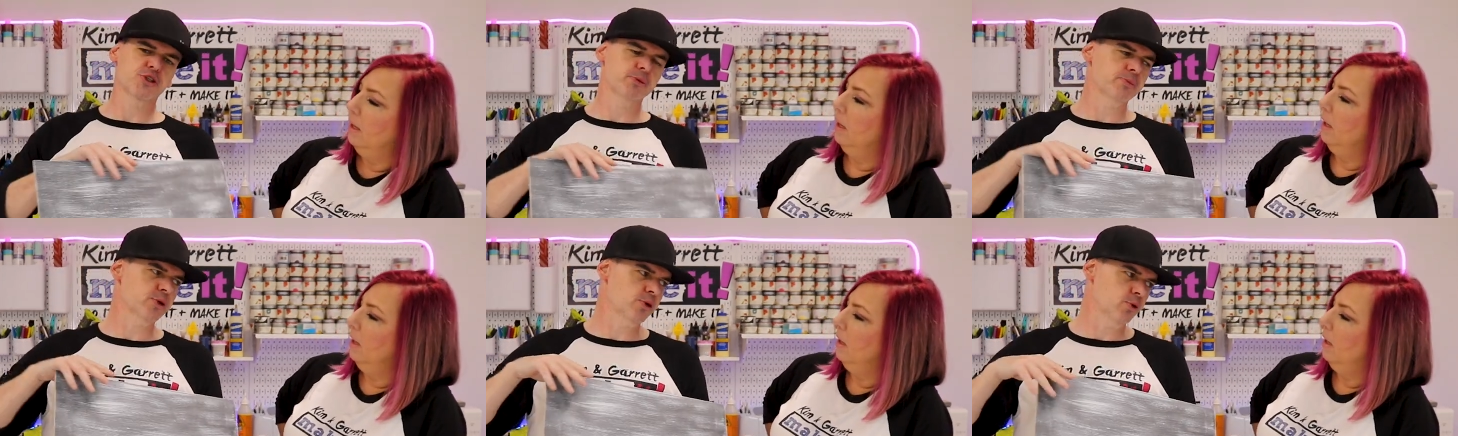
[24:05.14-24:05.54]

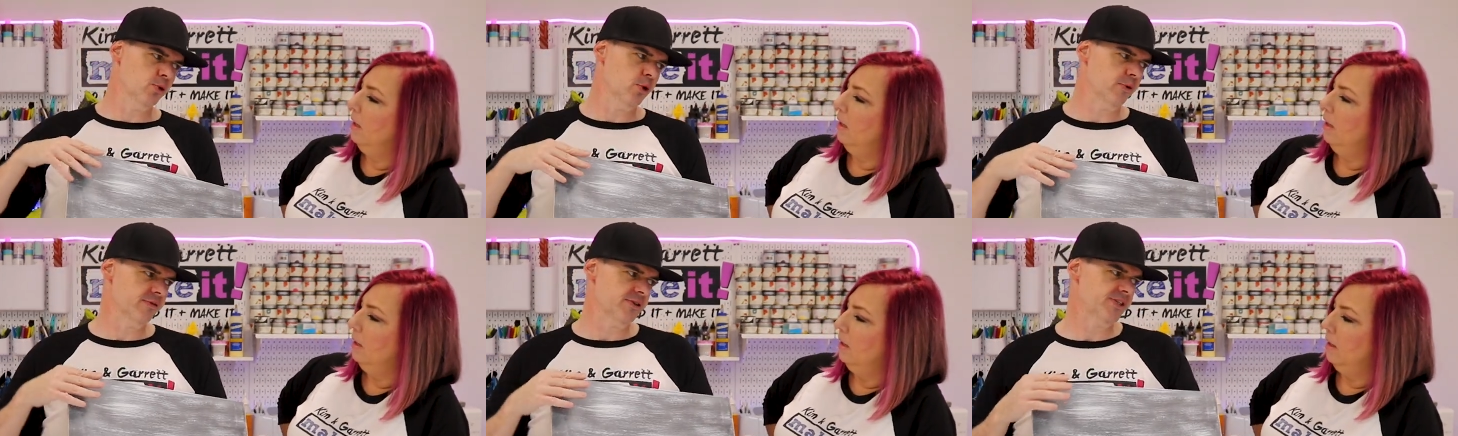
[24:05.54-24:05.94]
Speaker 1: super
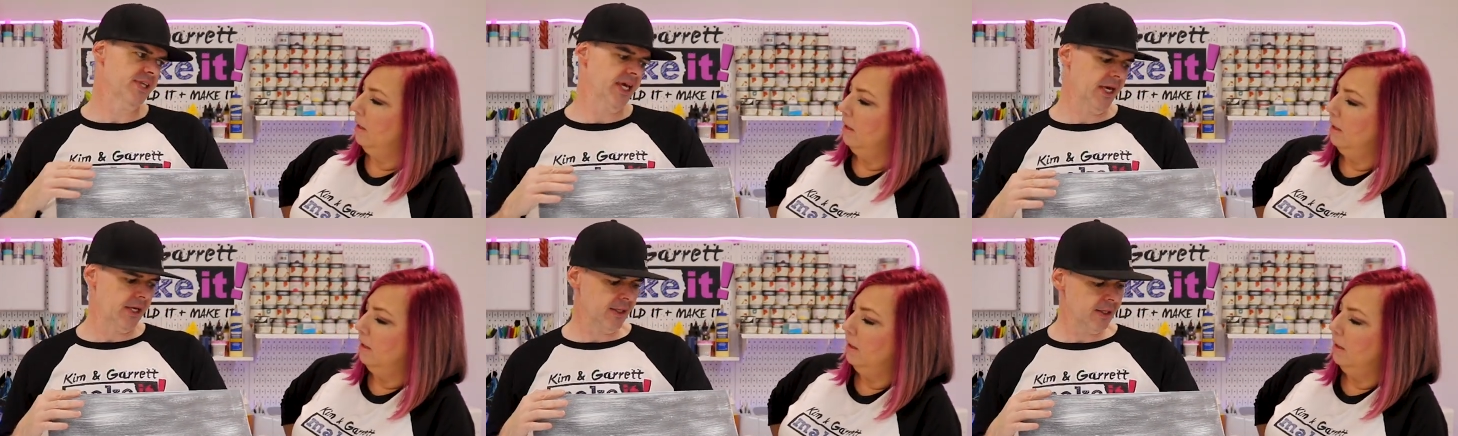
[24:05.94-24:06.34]
cool over
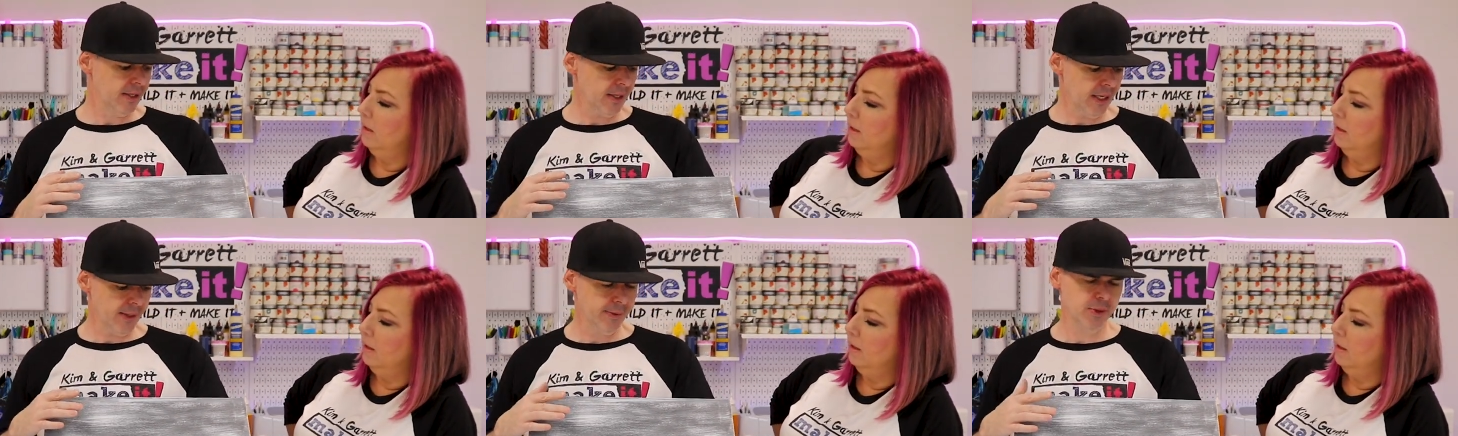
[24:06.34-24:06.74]
stain.
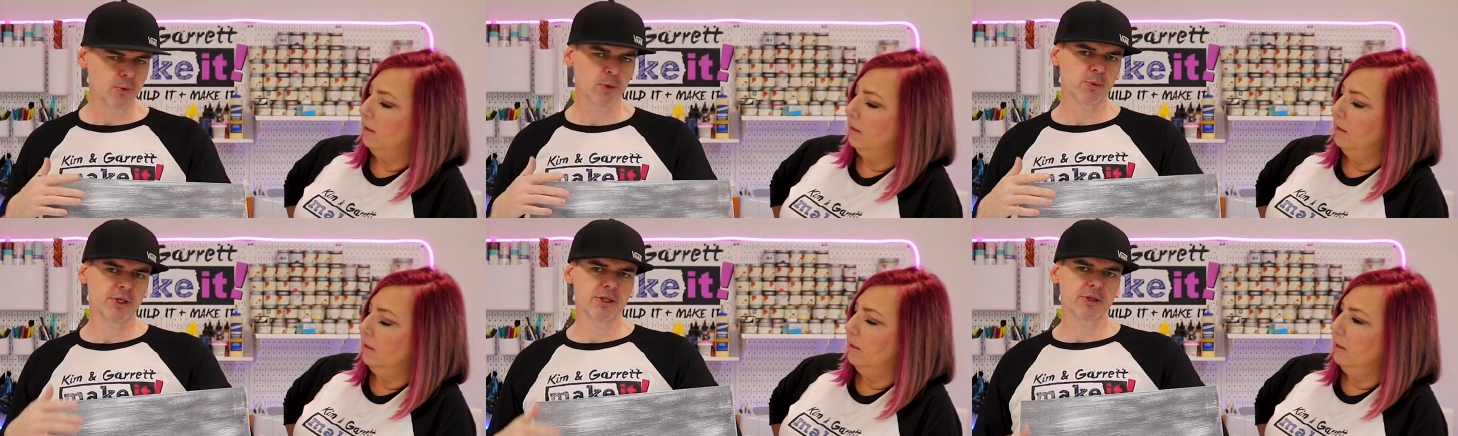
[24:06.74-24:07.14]
I mean,
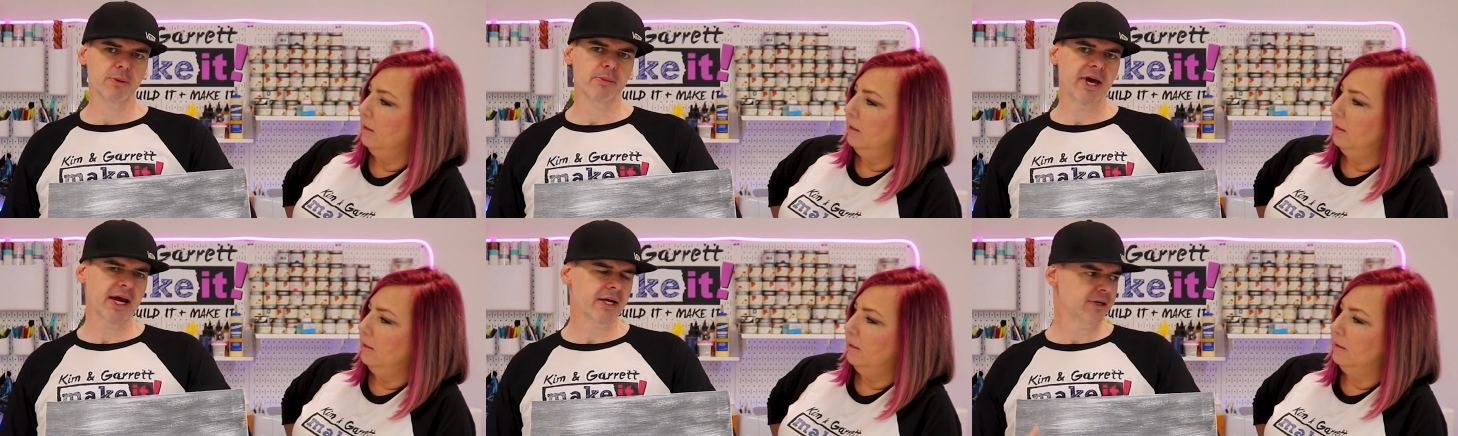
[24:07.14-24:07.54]
when we do the
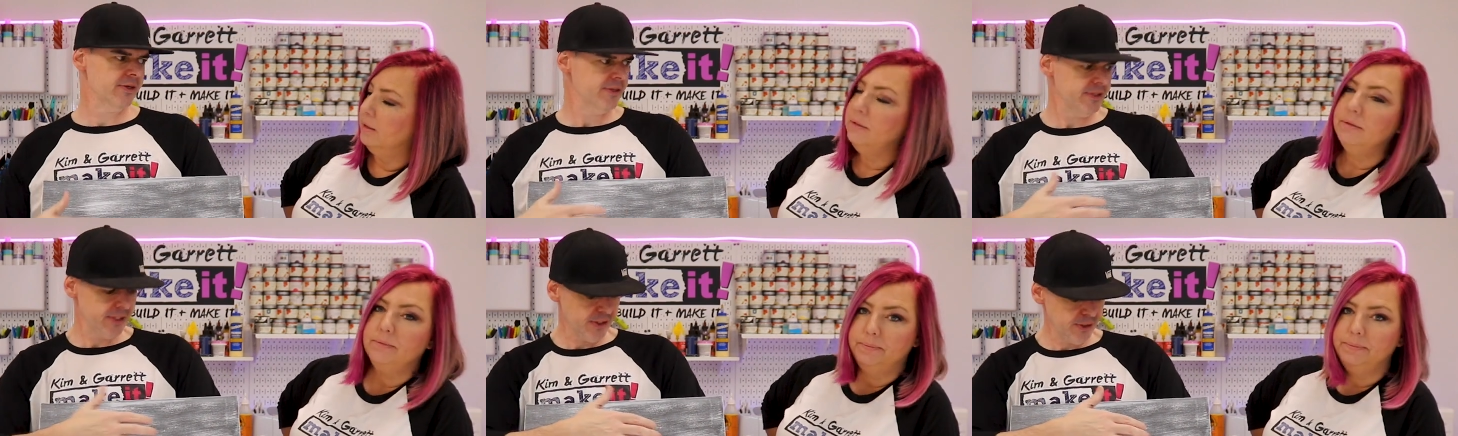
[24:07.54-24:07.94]

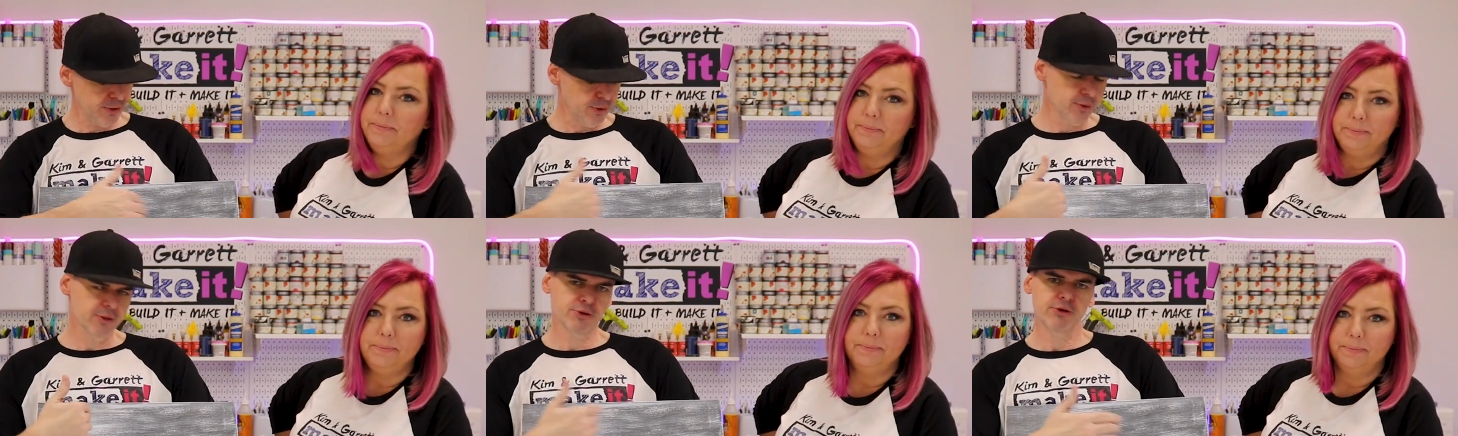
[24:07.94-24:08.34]
backers and you
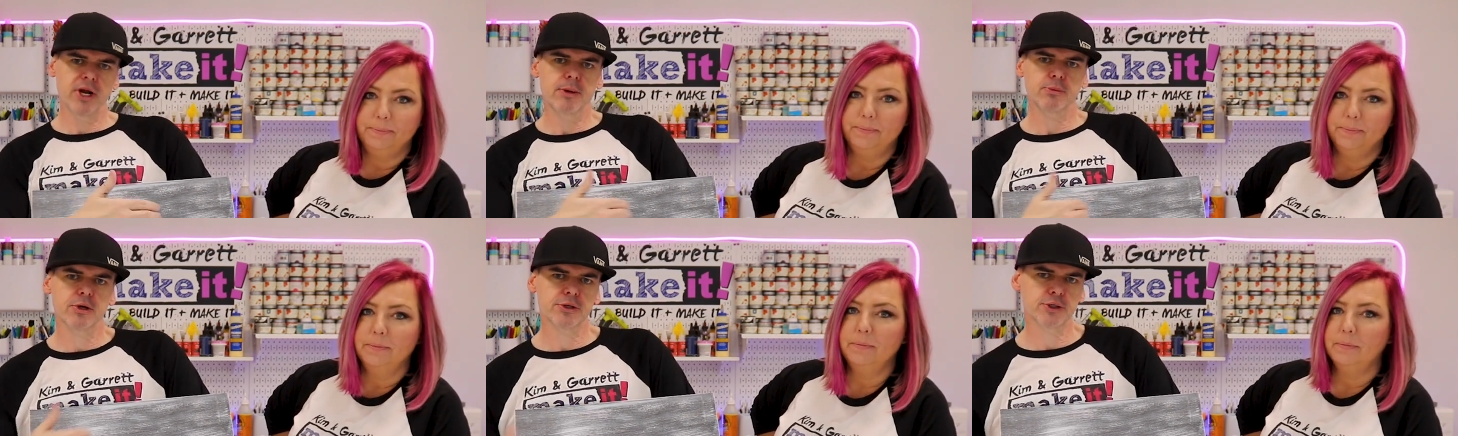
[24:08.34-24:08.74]
do the
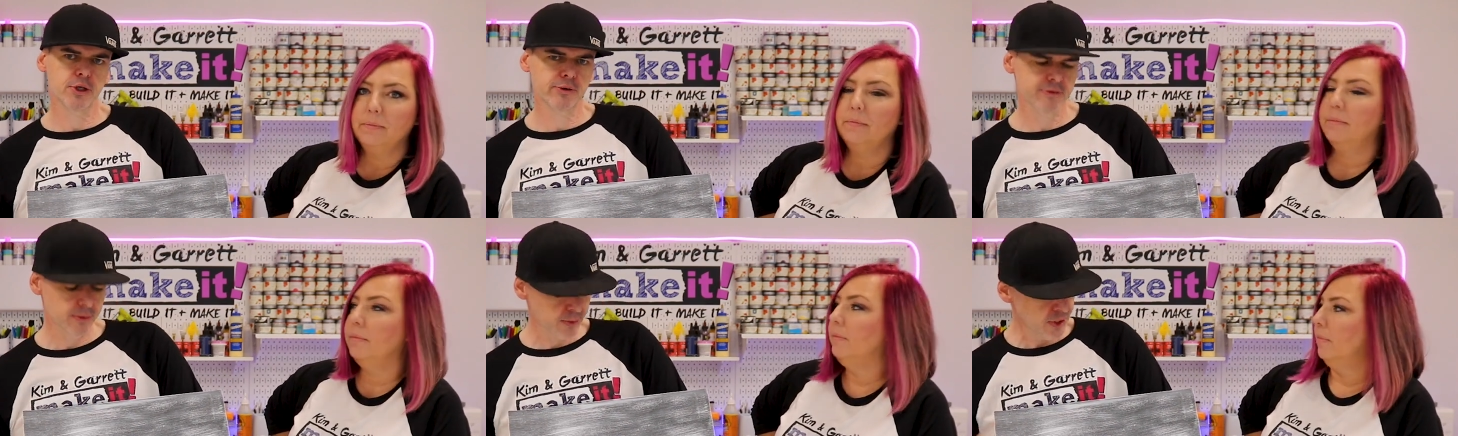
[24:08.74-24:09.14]
dry brush
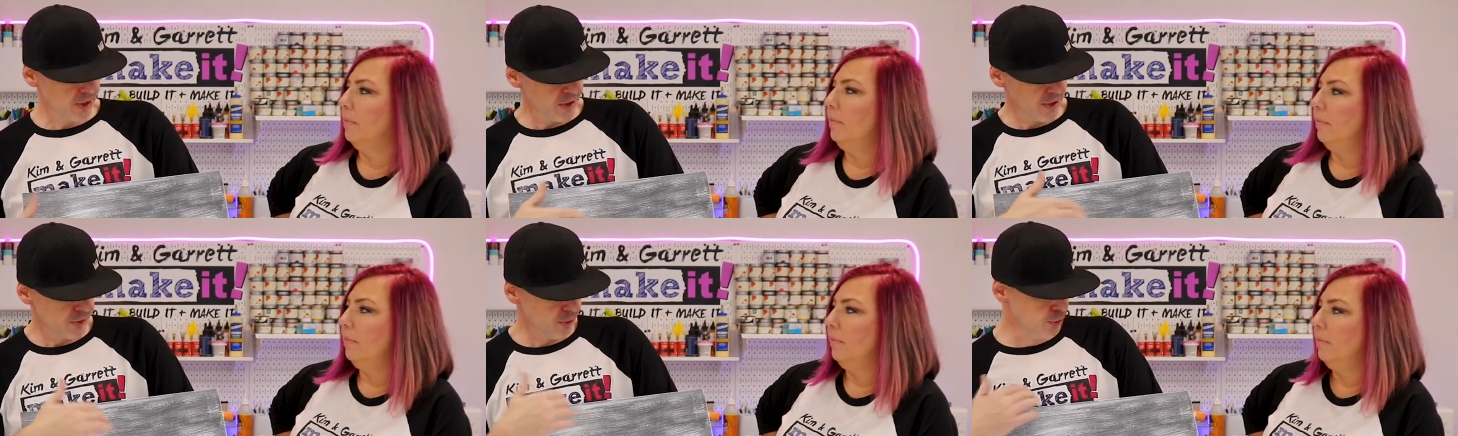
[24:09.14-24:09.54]
over them,
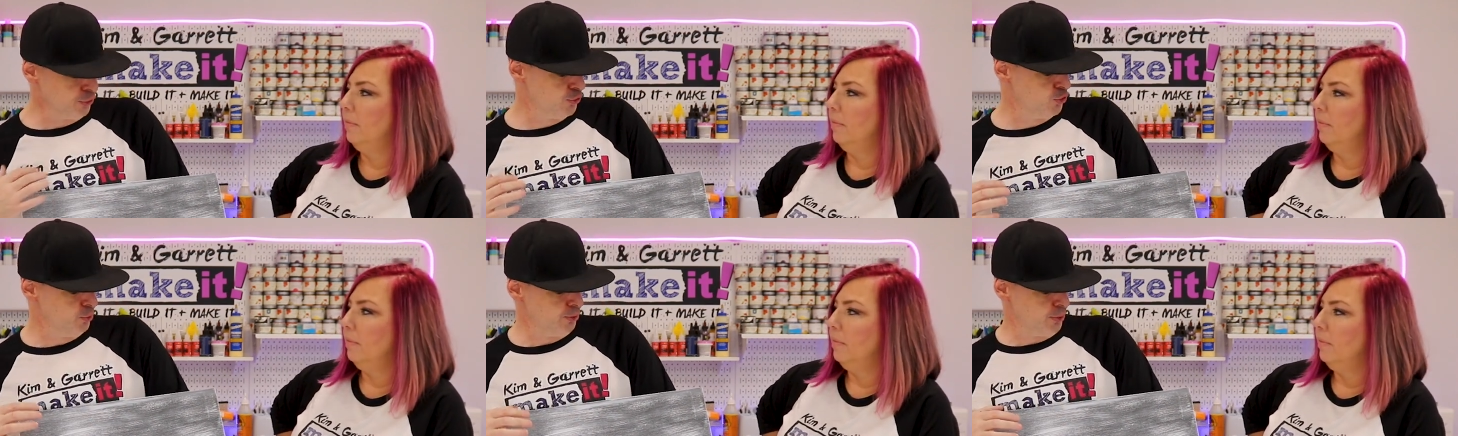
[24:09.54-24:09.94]

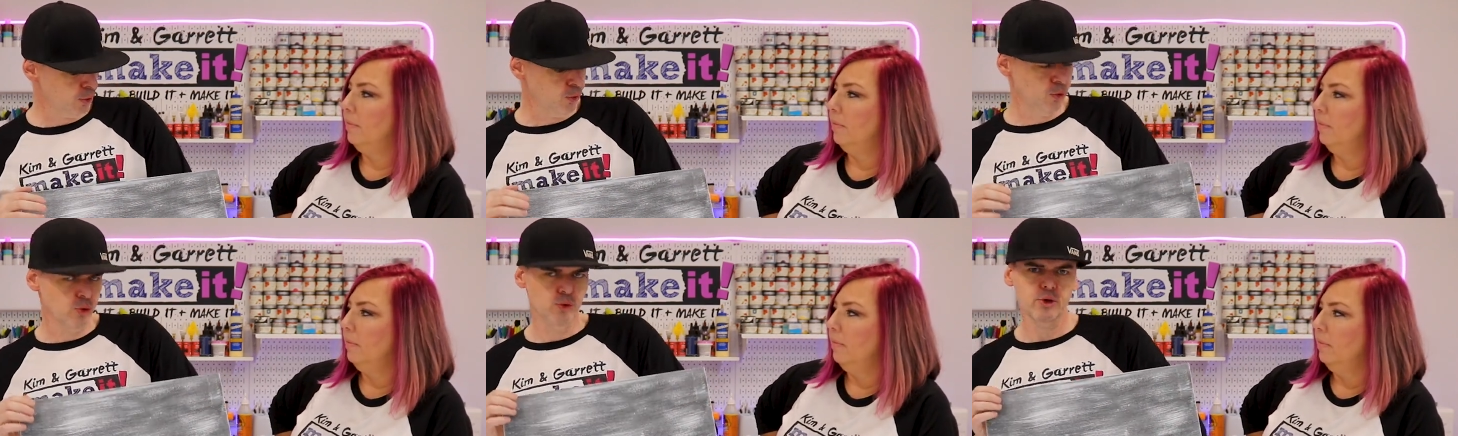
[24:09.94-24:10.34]
looks super
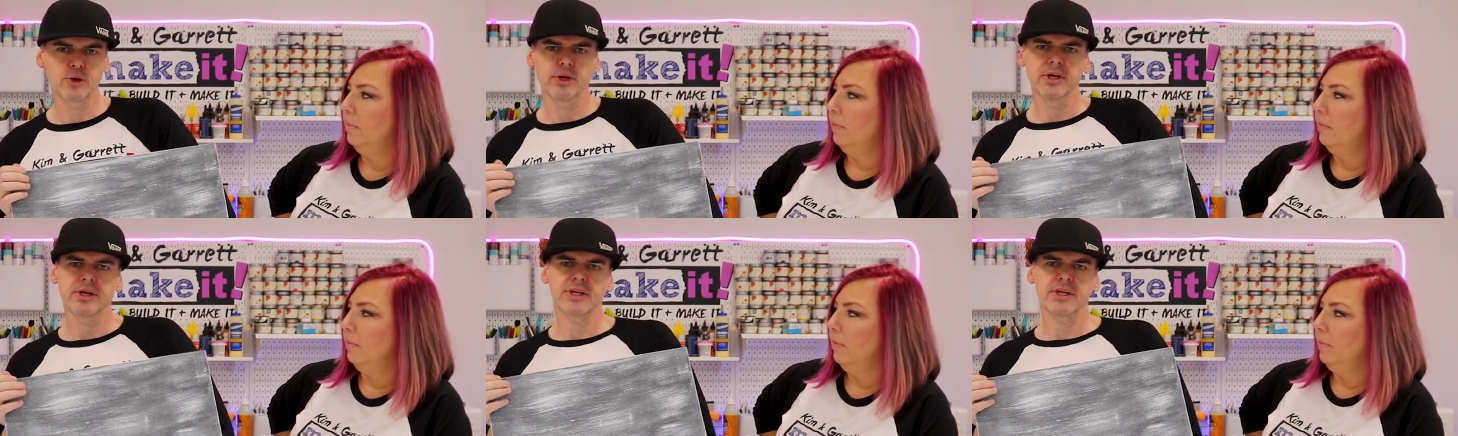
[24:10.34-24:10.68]
cool.